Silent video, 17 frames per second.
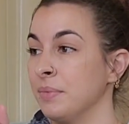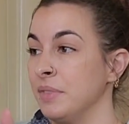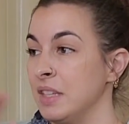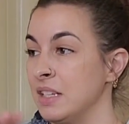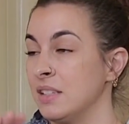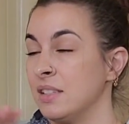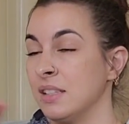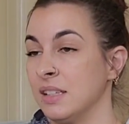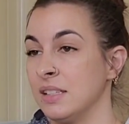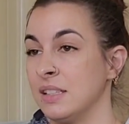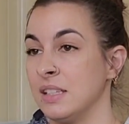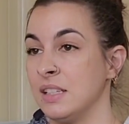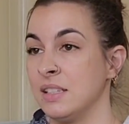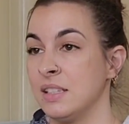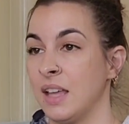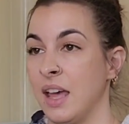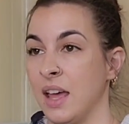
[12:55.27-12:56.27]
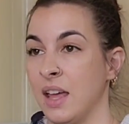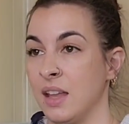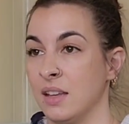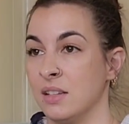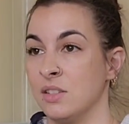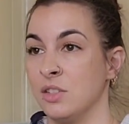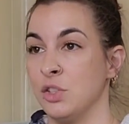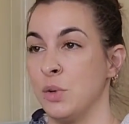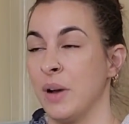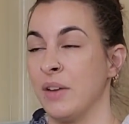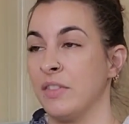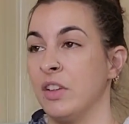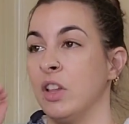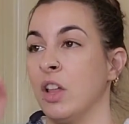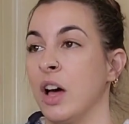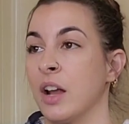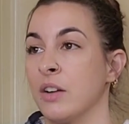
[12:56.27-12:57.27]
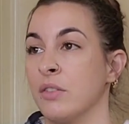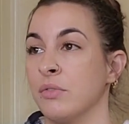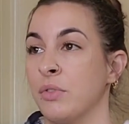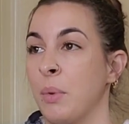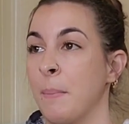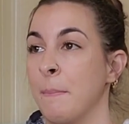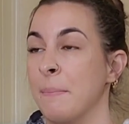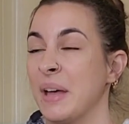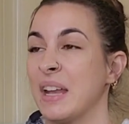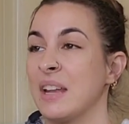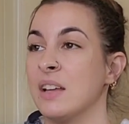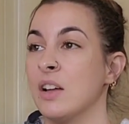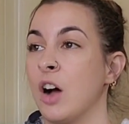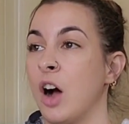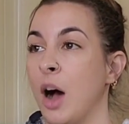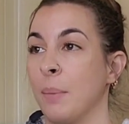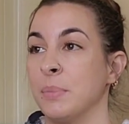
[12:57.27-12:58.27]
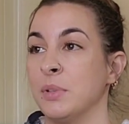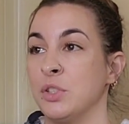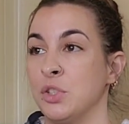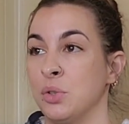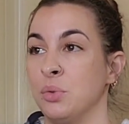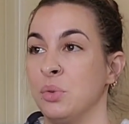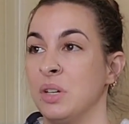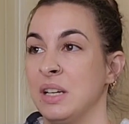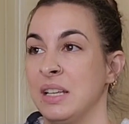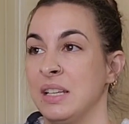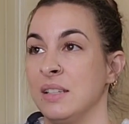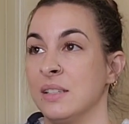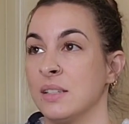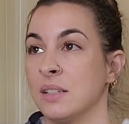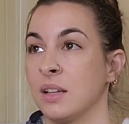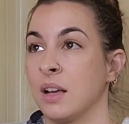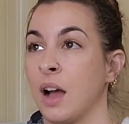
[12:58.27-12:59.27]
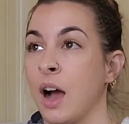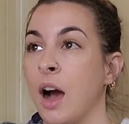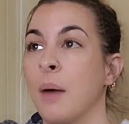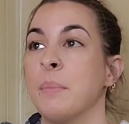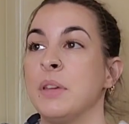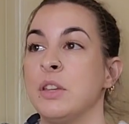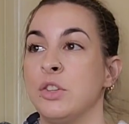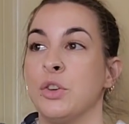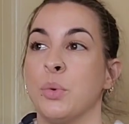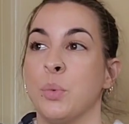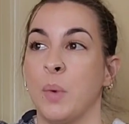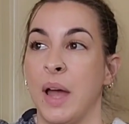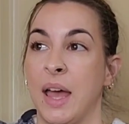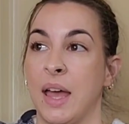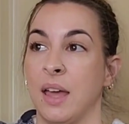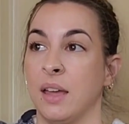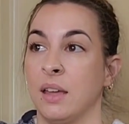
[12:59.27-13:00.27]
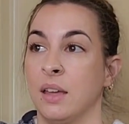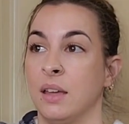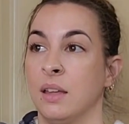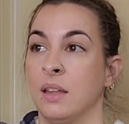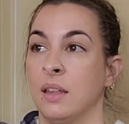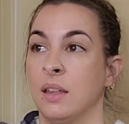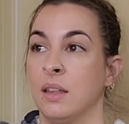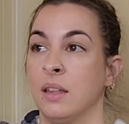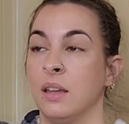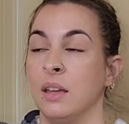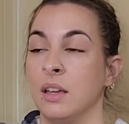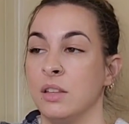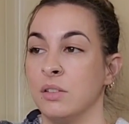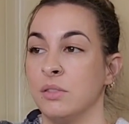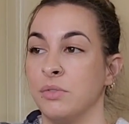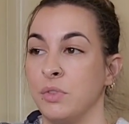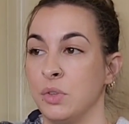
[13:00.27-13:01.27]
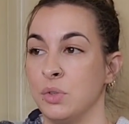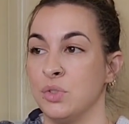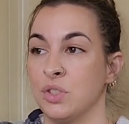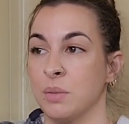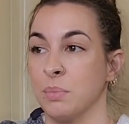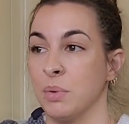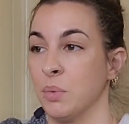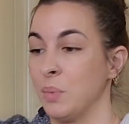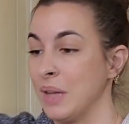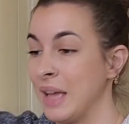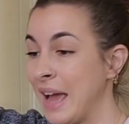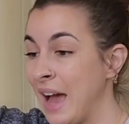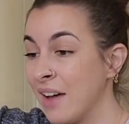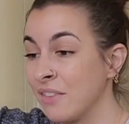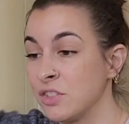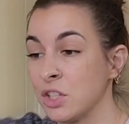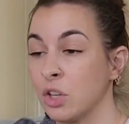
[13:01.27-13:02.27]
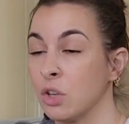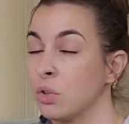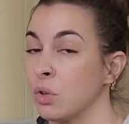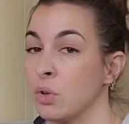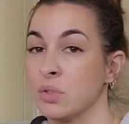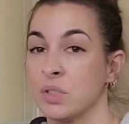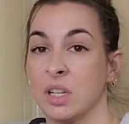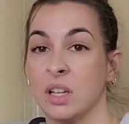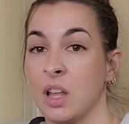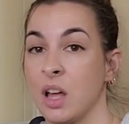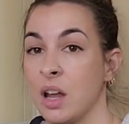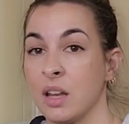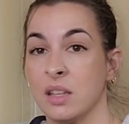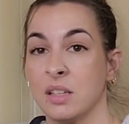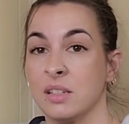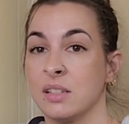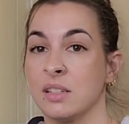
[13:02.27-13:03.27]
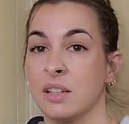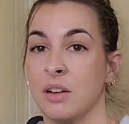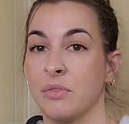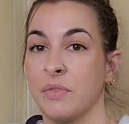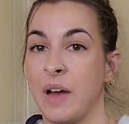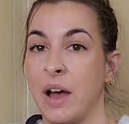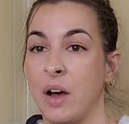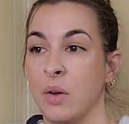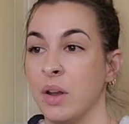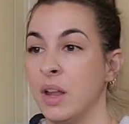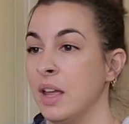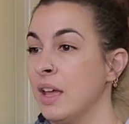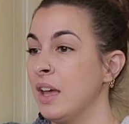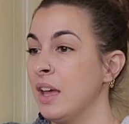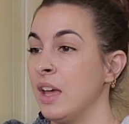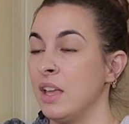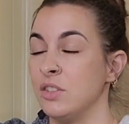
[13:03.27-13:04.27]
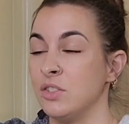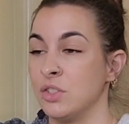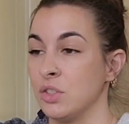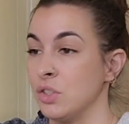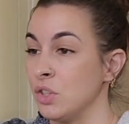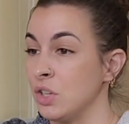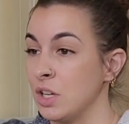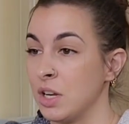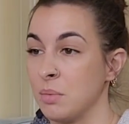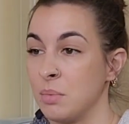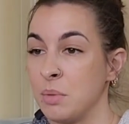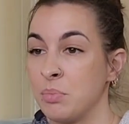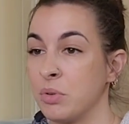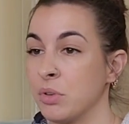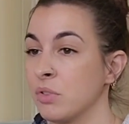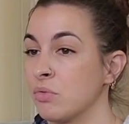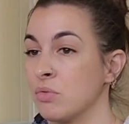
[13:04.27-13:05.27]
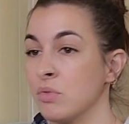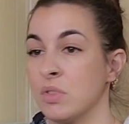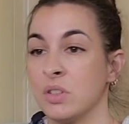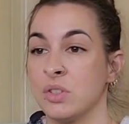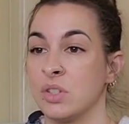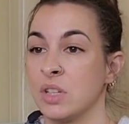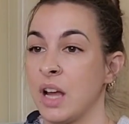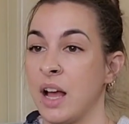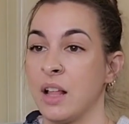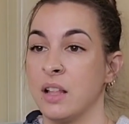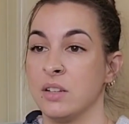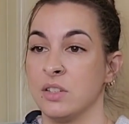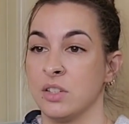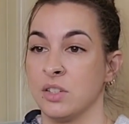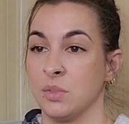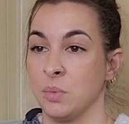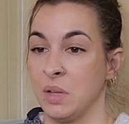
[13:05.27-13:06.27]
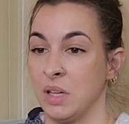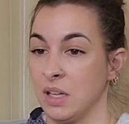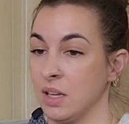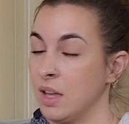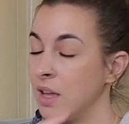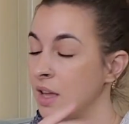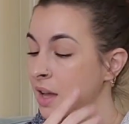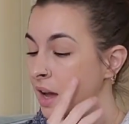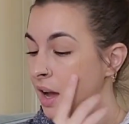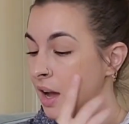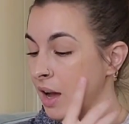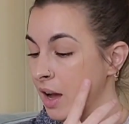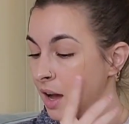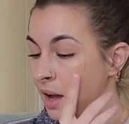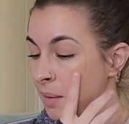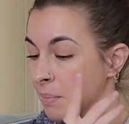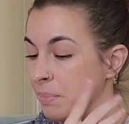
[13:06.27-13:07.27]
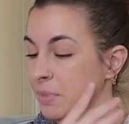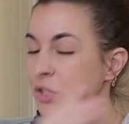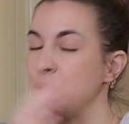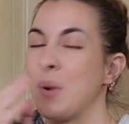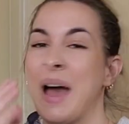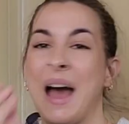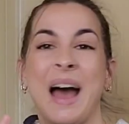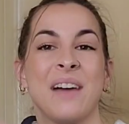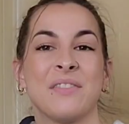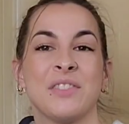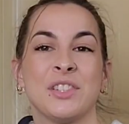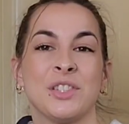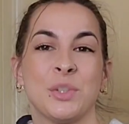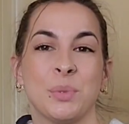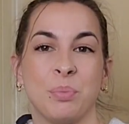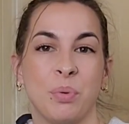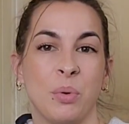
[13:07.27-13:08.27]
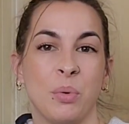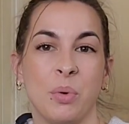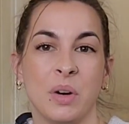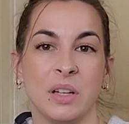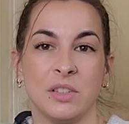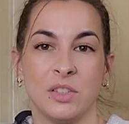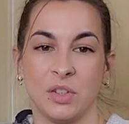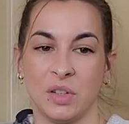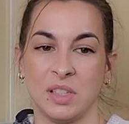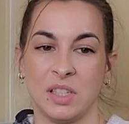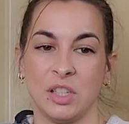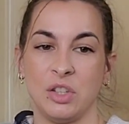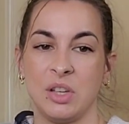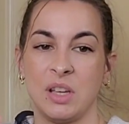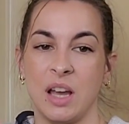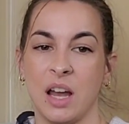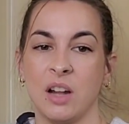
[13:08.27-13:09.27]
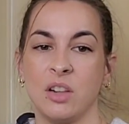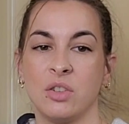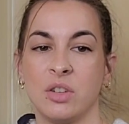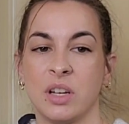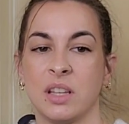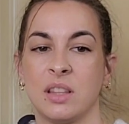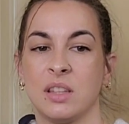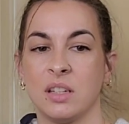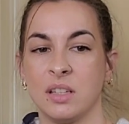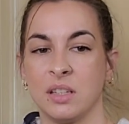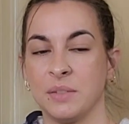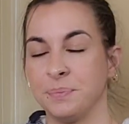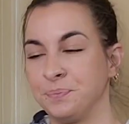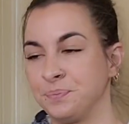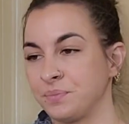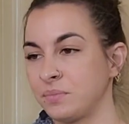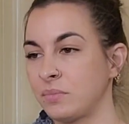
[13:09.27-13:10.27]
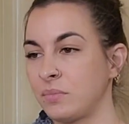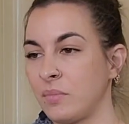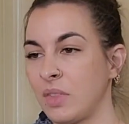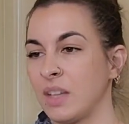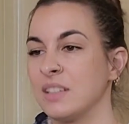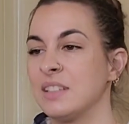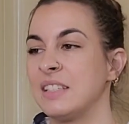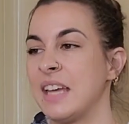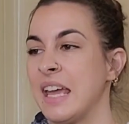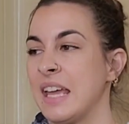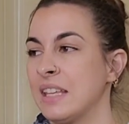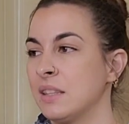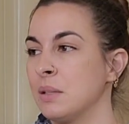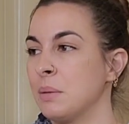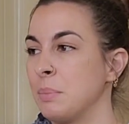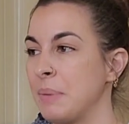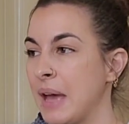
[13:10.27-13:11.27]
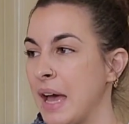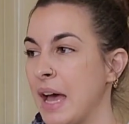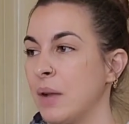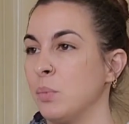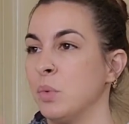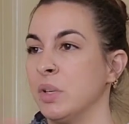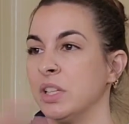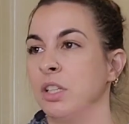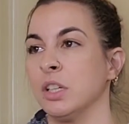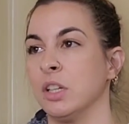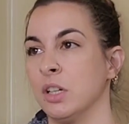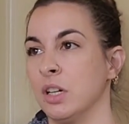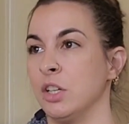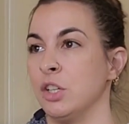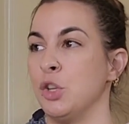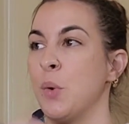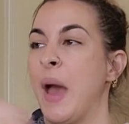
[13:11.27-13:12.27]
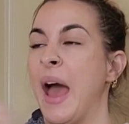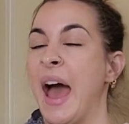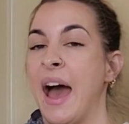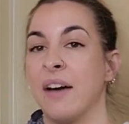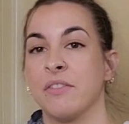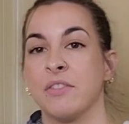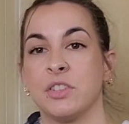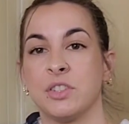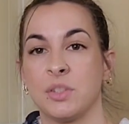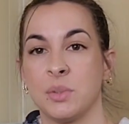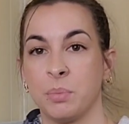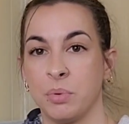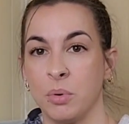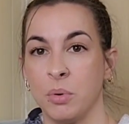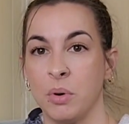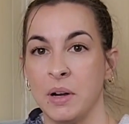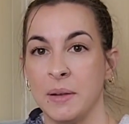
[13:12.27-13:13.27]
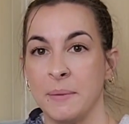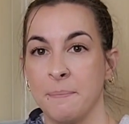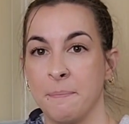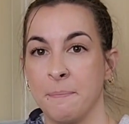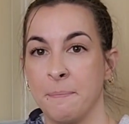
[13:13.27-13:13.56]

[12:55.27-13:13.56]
These things need to end. You have a lot of better opportunities coming your way in the future, but we have to close a lot of this stuff out. And so you're going to be put through this challenge this week. But you have the support. So it's like, you got to look at the, take the bad with the good. You have the support.